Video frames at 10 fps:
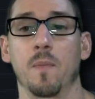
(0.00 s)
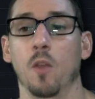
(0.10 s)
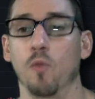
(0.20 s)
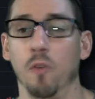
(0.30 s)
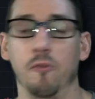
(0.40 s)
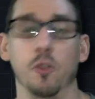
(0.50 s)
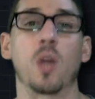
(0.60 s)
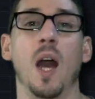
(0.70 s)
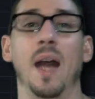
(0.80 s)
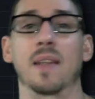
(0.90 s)
review
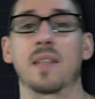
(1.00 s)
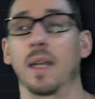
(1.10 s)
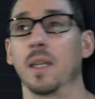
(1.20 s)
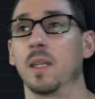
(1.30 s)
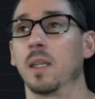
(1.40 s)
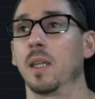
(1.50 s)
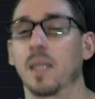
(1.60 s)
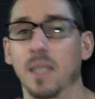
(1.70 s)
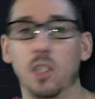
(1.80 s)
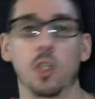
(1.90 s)
content,
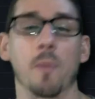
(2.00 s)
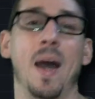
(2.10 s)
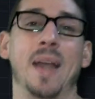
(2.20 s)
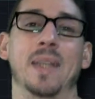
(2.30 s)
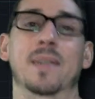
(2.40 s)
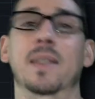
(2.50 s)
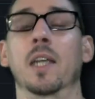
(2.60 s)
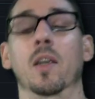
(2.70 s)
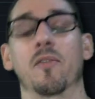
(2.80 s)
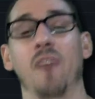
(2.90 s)
get your mind
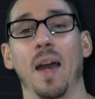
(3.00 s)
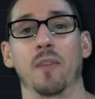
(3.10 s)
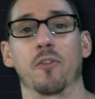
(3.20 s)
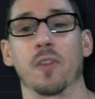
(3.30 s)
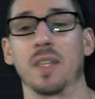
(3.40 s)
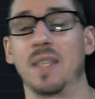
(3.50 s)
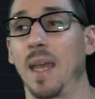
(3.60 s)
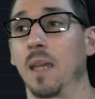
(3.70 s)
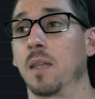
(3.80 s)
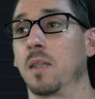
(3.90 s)
clarified for the
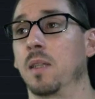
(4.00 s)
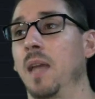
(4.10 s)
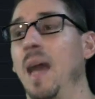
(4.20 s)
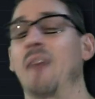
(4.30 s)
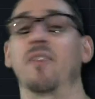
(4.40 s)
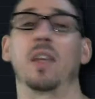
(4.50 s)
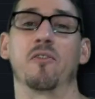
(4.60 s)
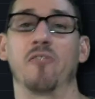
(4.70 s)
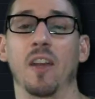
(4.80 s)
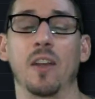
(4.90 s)
day, have a
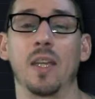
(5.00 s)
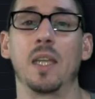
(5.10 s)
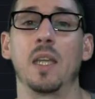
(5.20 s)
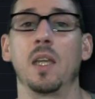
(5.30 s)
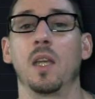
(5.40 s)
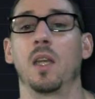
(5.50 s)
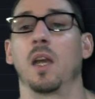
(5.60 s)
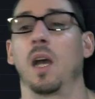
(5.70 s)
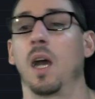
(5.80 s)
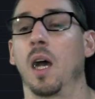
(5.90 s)
very
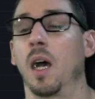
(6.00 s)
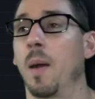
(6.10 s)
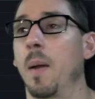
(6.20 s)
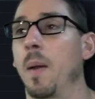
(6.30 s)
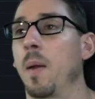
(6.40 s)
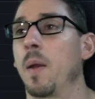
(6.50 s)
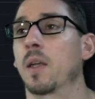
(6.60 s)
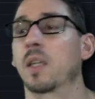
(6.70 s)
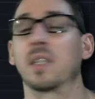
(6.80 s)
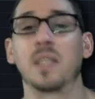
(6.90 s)

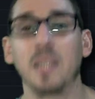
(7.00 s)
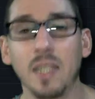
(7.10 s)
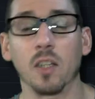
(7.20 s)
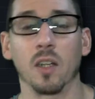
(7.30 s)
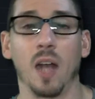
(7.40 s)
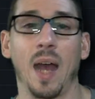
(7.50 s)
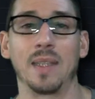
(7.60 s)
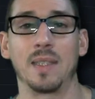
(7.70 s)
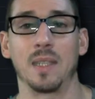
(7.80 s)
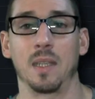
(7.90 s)
clear
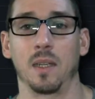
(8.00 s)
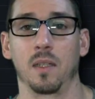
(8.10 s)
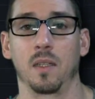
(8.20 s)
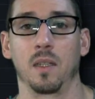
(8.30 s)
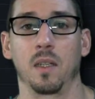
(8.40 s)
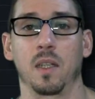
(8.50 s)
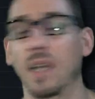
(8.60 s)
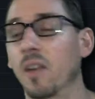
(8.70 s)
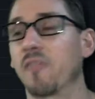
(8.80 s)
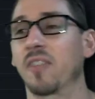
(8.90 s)
idea,
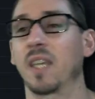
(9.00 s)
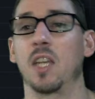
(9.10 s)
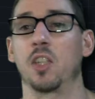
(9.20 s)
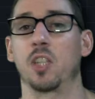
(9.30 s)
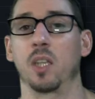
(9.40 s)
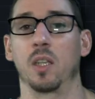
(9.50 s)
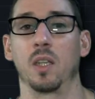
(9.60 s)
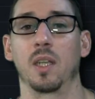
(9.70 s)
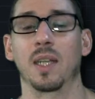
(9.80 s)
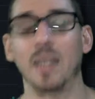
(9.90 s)
clarification,
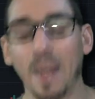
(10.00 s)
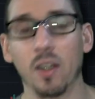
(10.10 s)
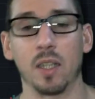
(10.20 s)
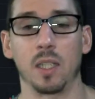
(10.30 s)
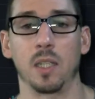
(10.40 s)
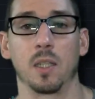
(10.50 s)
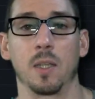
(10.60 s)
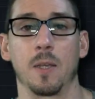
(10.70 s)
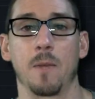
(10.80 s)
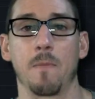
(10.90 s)
clarity
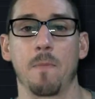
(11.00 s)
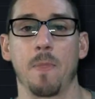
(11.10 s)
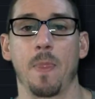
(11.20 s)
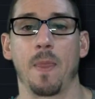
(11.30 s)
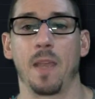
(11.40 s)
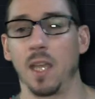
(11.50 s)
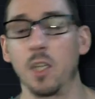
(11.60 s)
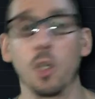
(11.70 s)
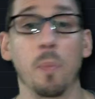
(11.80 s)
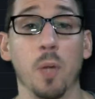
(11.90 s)
in
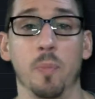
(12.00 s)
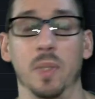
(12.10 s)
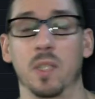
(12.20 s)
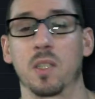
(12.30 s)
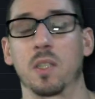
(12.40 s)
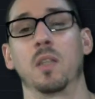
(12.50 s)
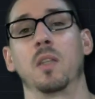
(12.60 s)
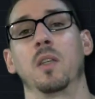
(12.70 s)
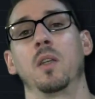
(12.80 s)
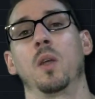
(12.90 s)
your purpose
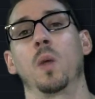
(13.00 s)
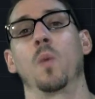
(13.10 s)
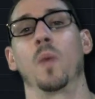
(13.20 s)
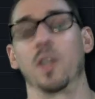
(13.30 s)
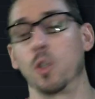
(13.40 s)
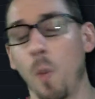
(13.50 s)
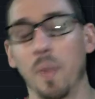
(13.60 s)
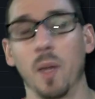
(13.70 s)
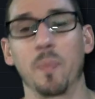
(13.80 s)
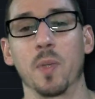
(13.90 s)
when you
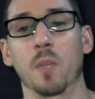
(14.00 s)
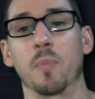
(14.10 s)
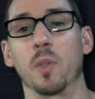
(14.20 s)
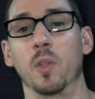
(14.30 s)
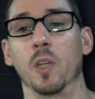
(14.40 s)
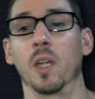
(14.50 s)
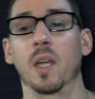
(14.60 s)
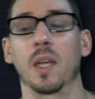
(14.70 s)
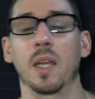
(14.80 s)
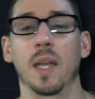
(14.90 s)
open up your computer
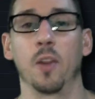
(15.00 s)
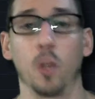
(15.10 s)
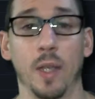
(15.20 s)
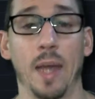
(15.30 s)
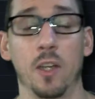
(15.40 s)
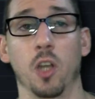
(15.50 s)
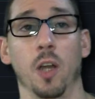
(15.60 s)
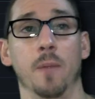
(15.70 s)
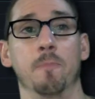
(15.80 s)
and look at a chart.